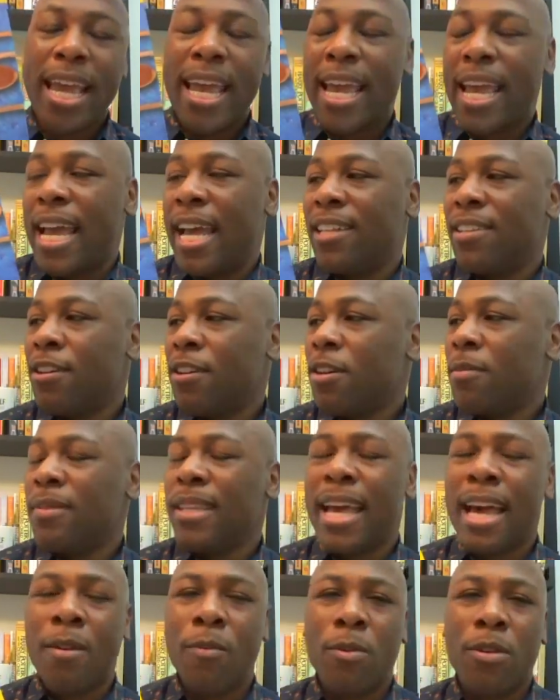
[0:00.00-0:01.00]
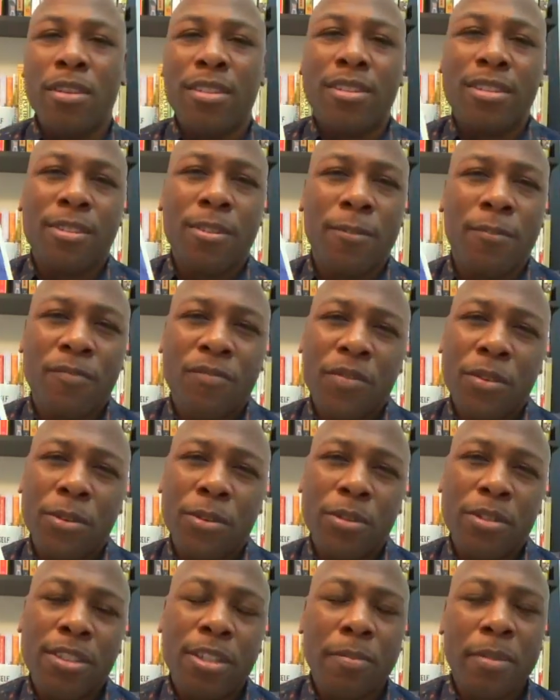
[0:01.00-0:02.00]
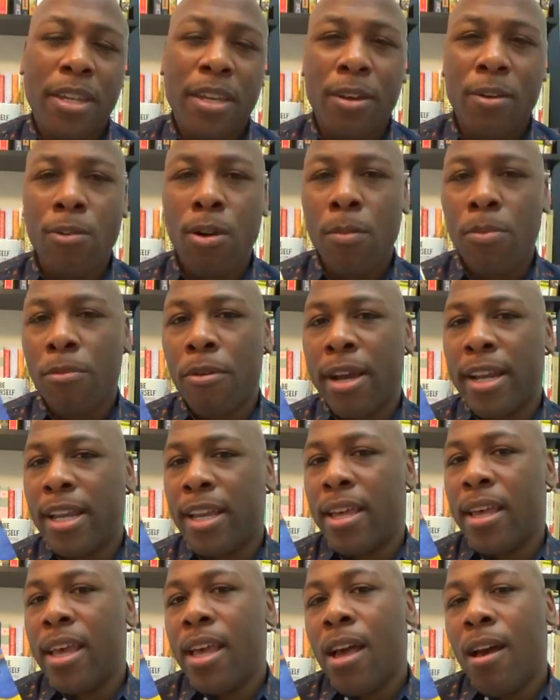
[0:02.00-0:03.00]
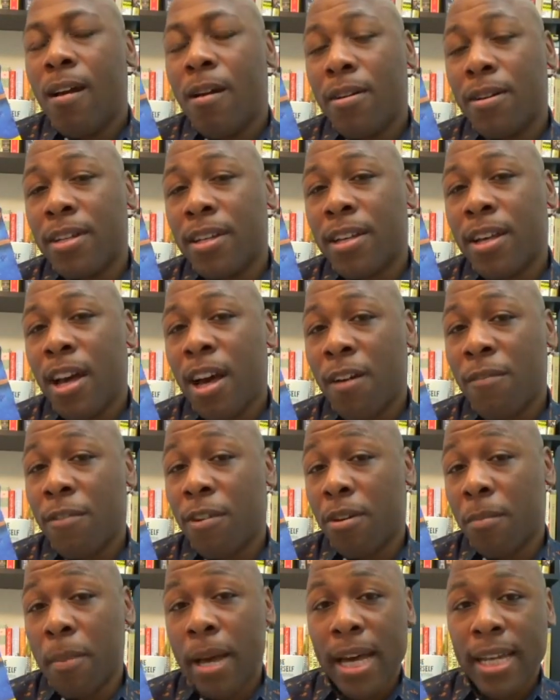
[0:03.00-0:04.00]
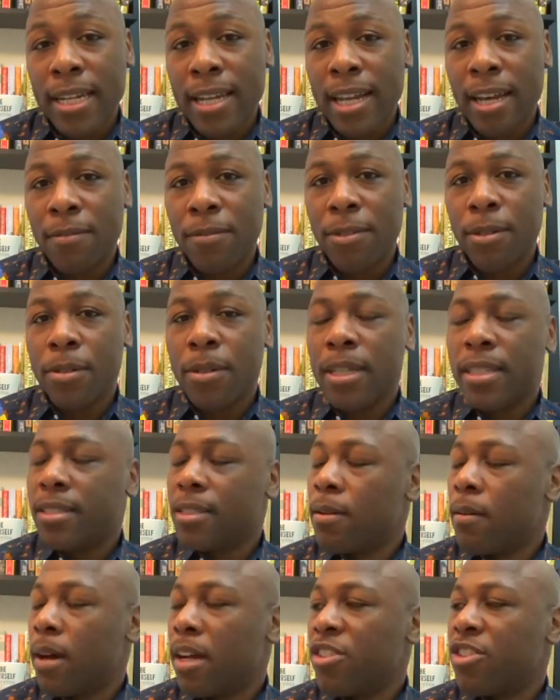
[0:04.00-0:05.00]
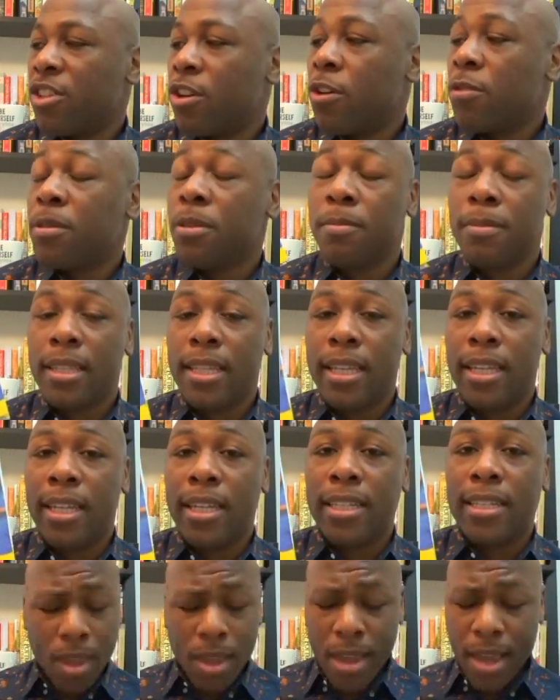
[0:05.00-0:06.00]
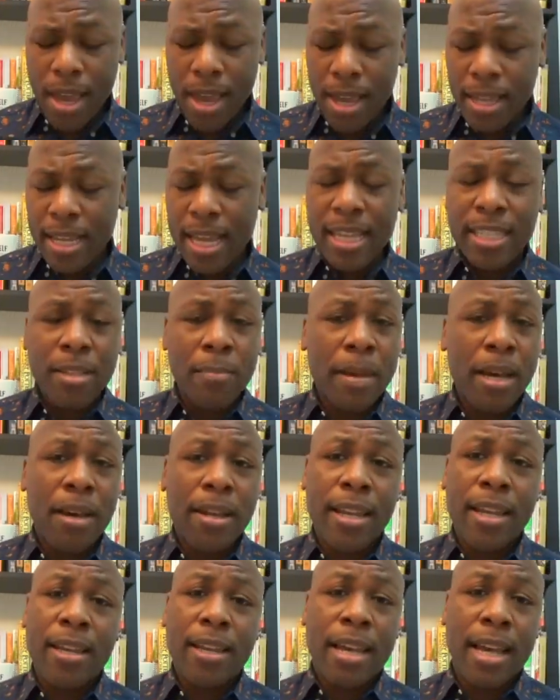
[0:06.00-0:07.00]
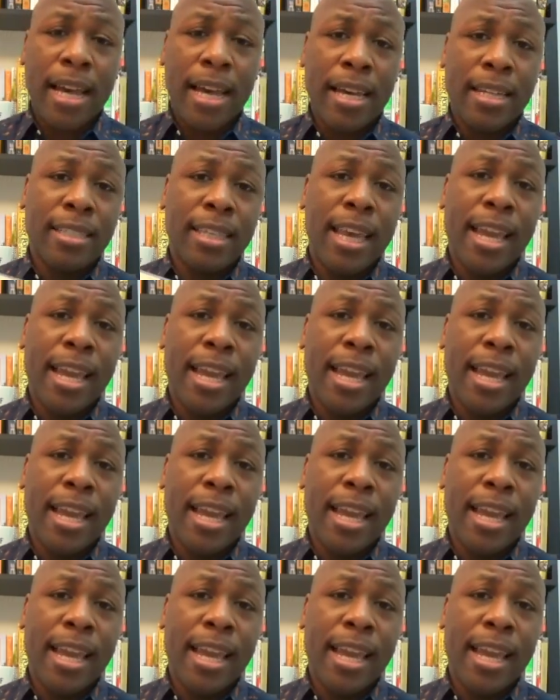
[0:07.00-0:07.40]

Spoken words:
and I told him that I want some food to be incorporated on the cover of my novel, and so I showed him this, and that's about it, guys.